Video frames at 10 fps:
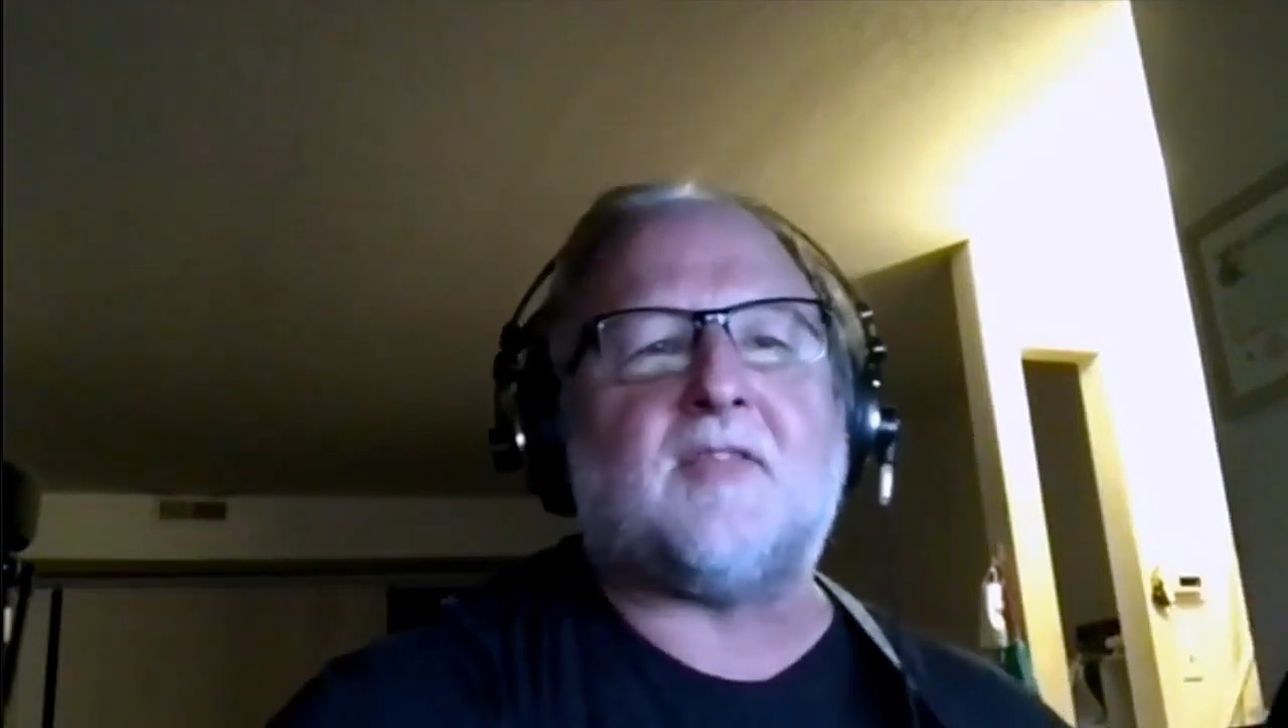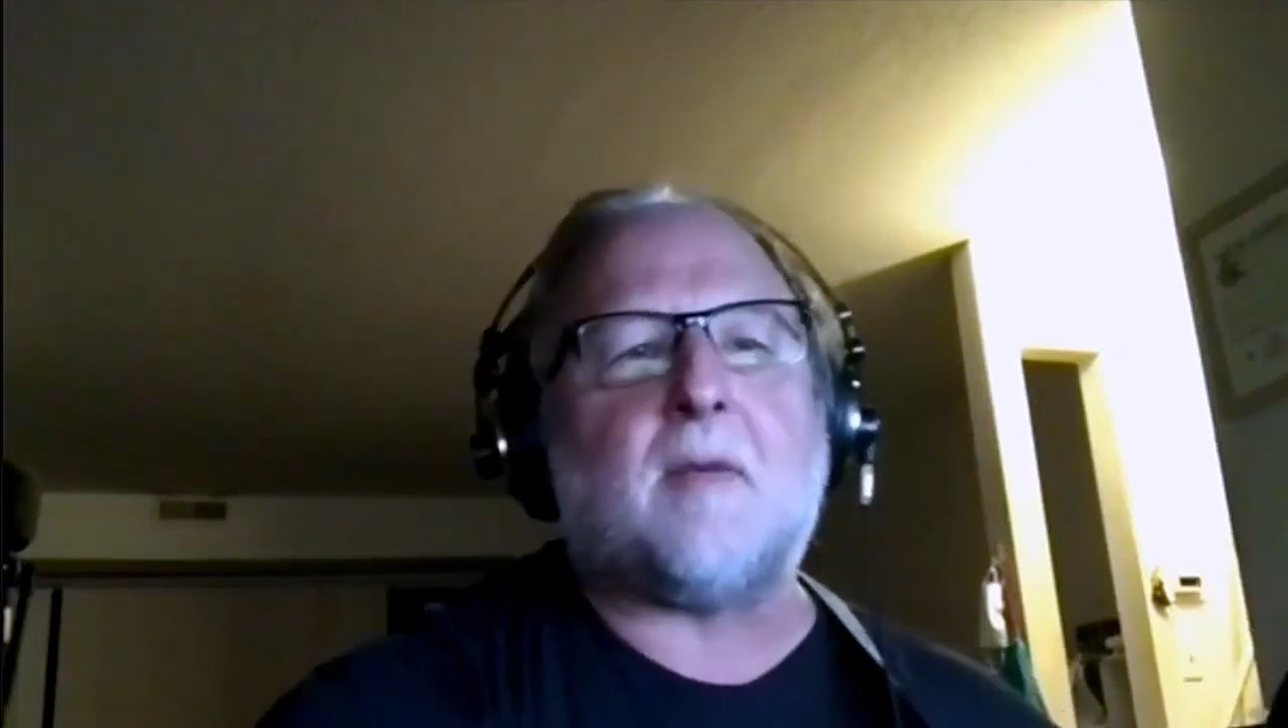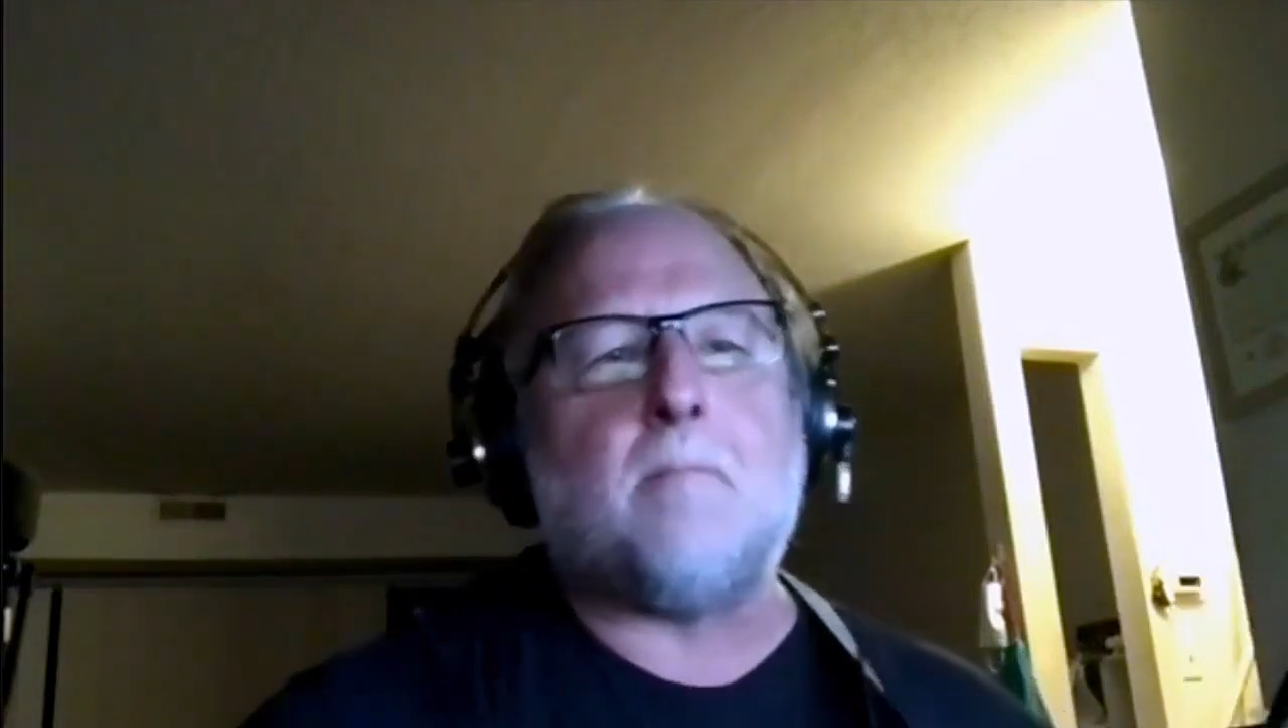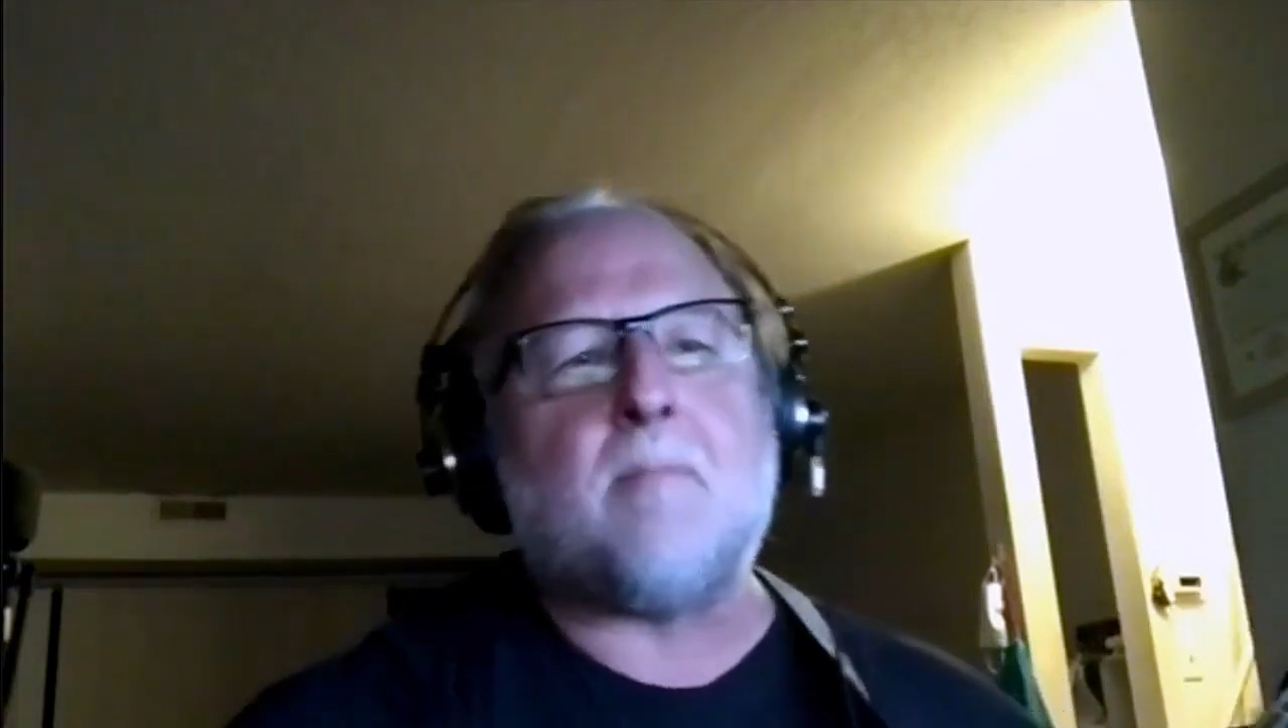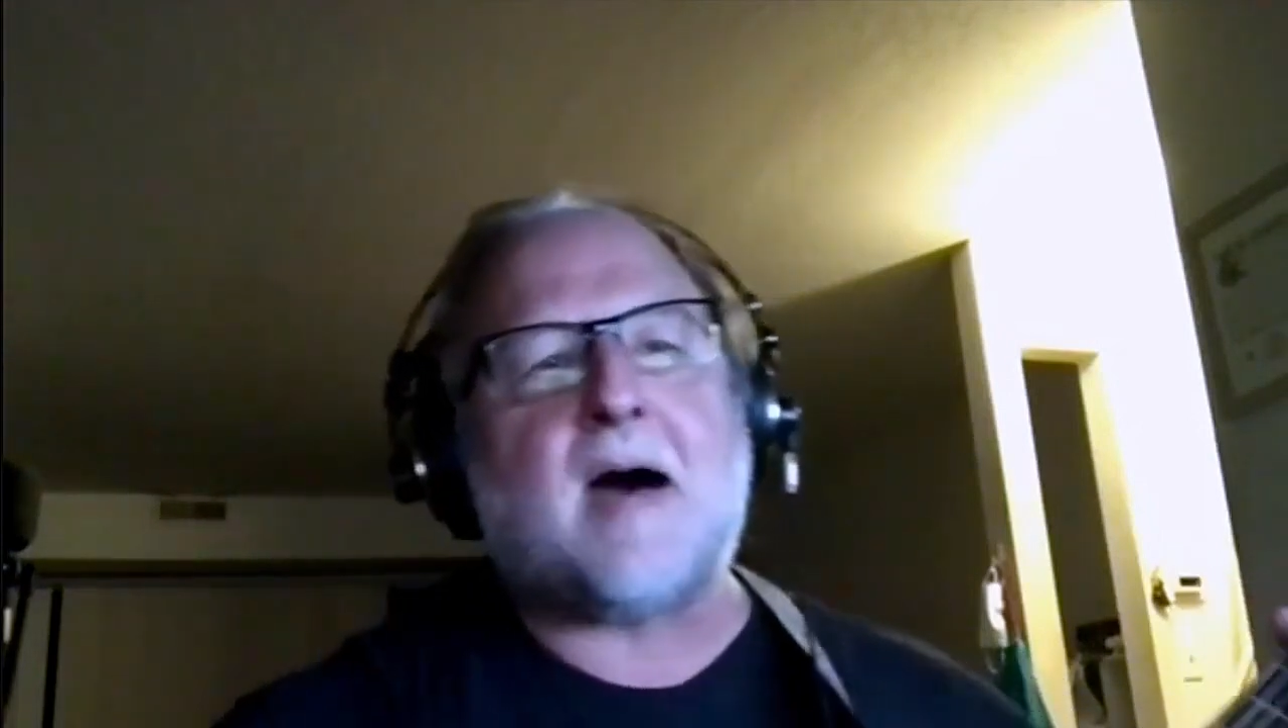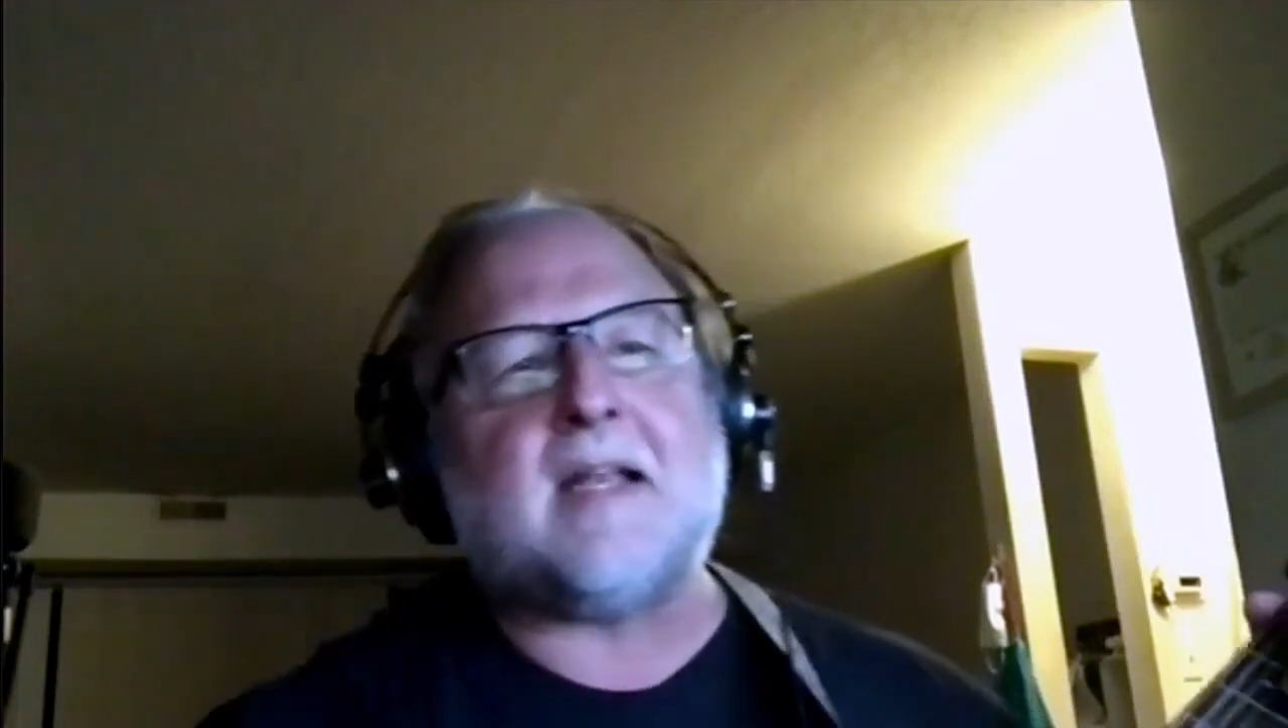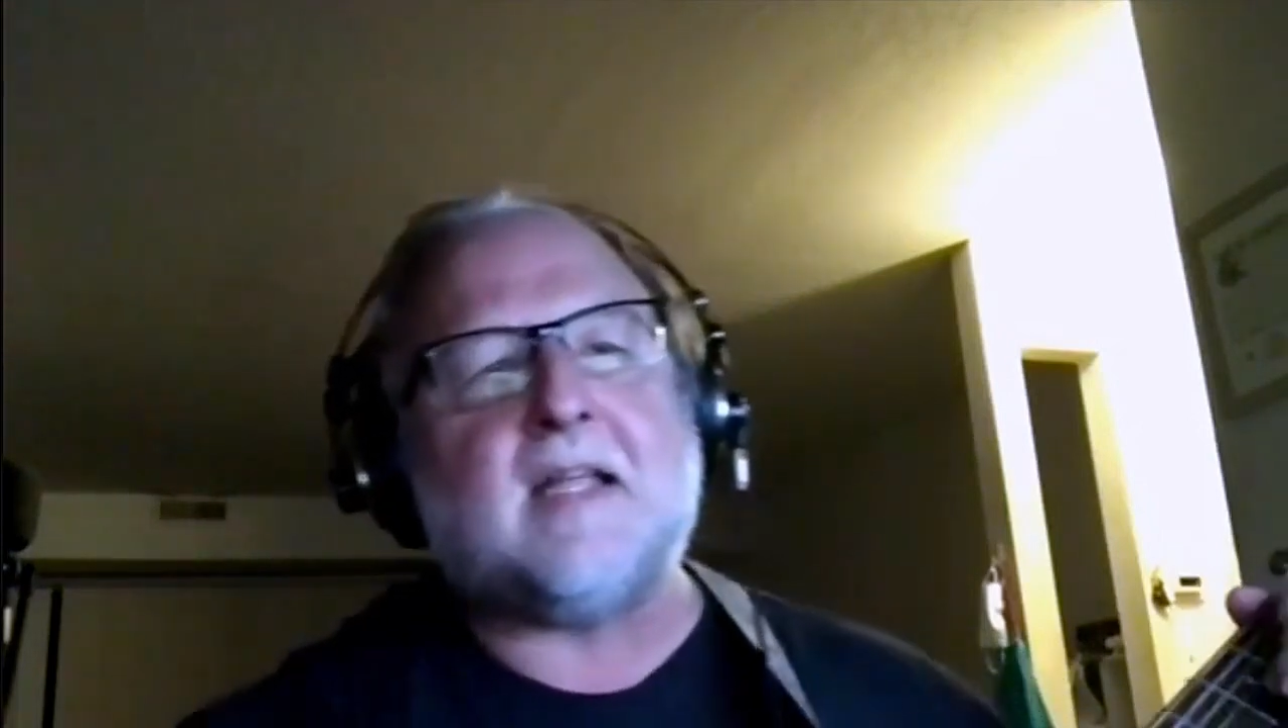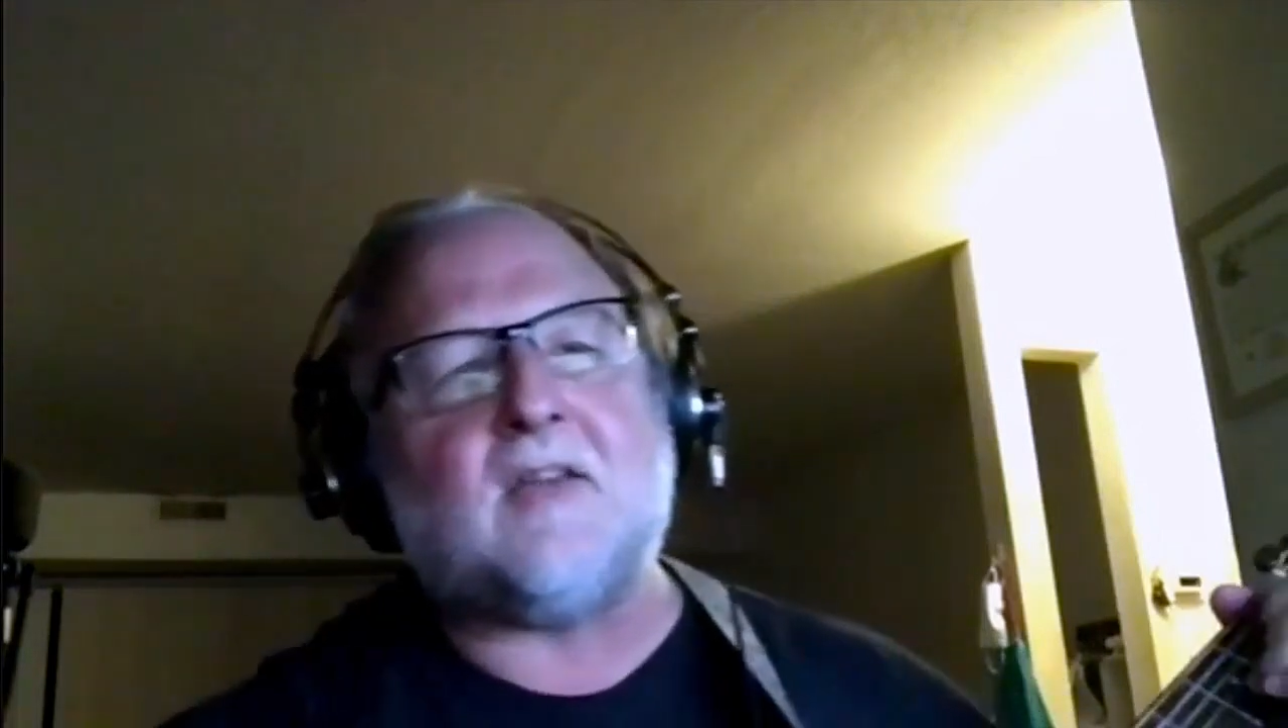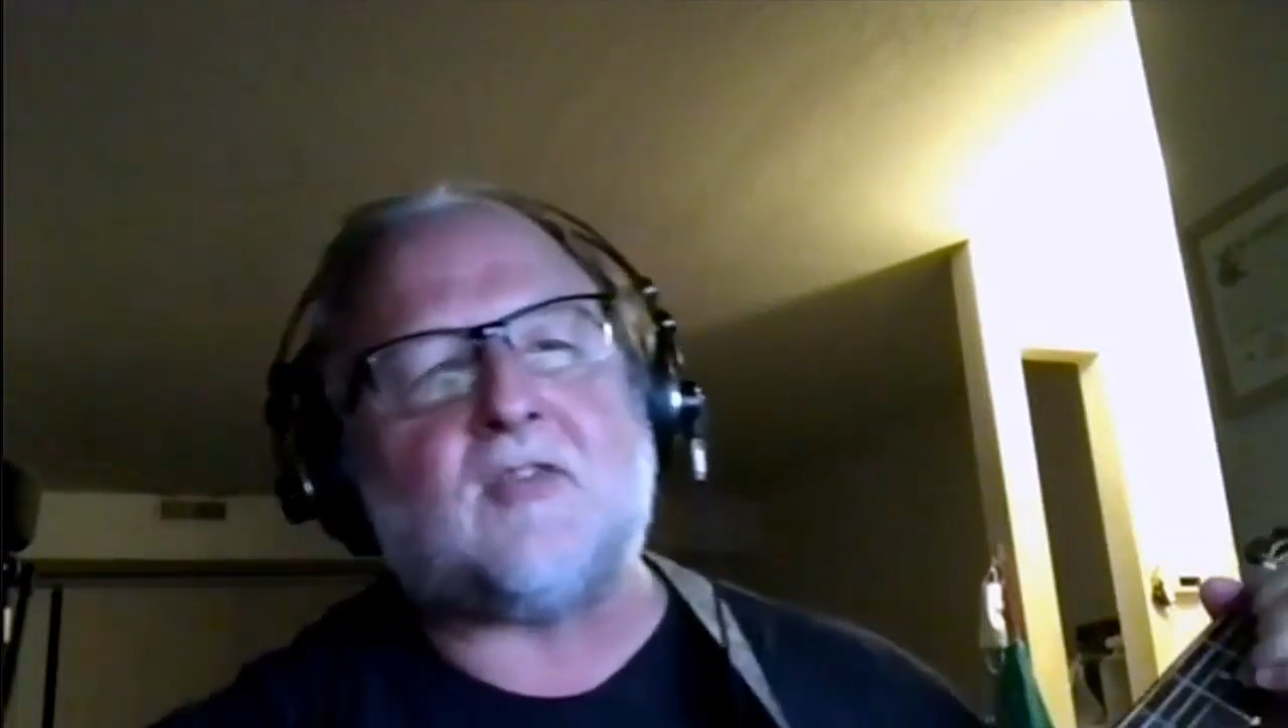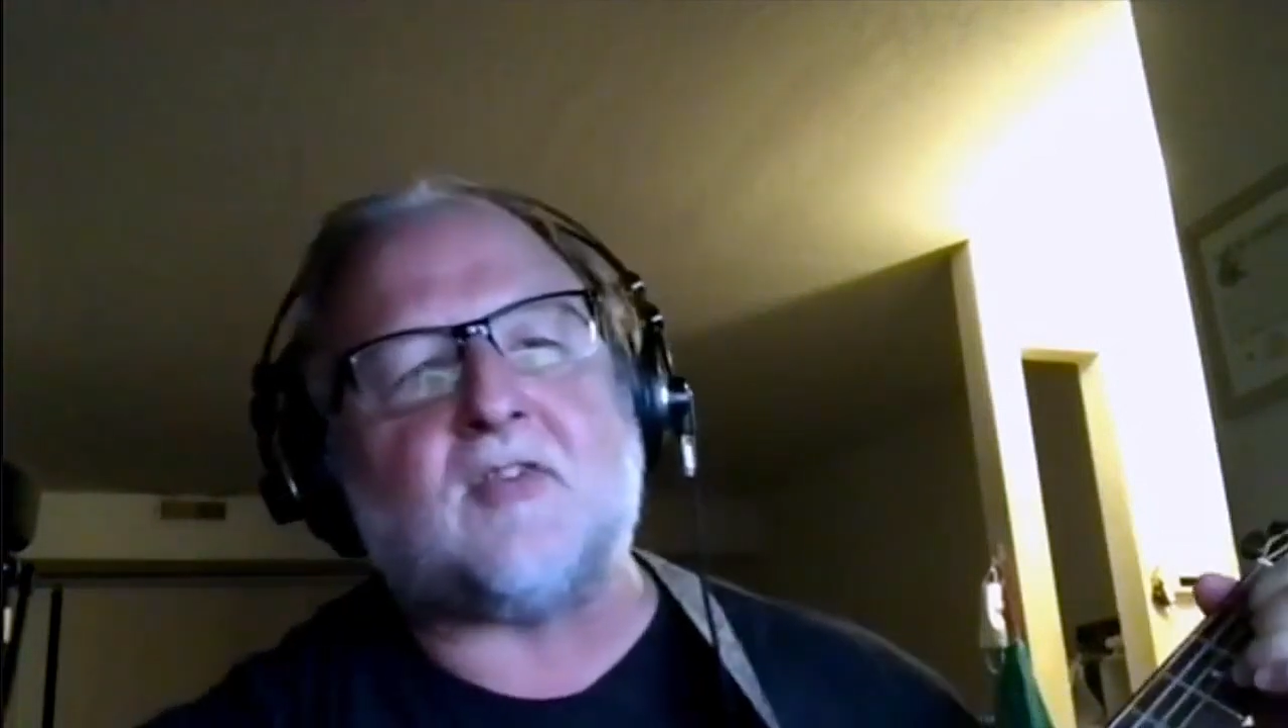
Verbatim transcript: Somebody